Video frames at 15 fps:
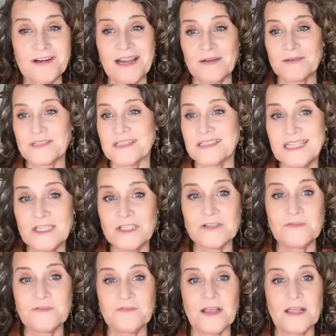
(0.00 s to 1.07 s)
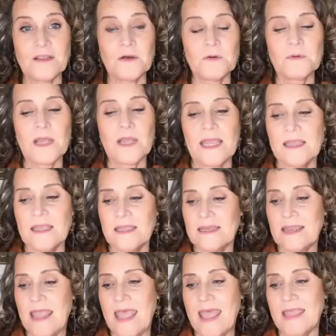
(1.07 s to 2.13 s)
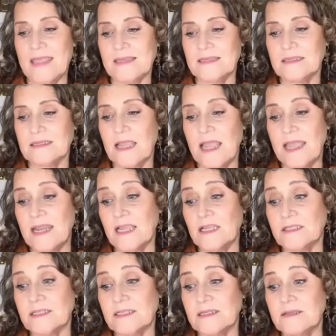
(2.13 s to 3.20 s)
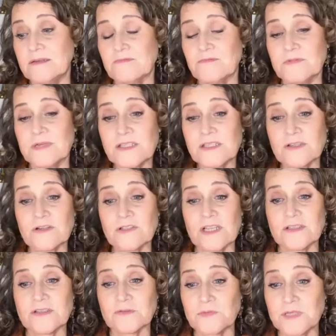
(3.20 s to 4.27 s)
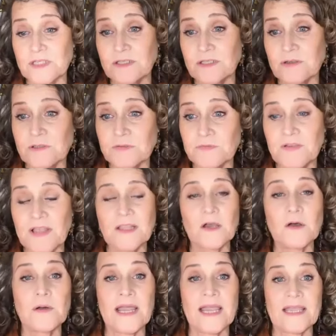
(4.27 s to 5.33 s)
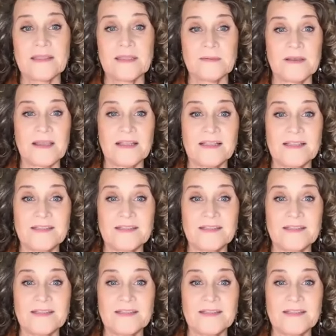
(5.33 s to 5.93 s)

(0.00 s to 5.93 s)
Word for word: I was a teaching fellow, and I did research as a research fellow at the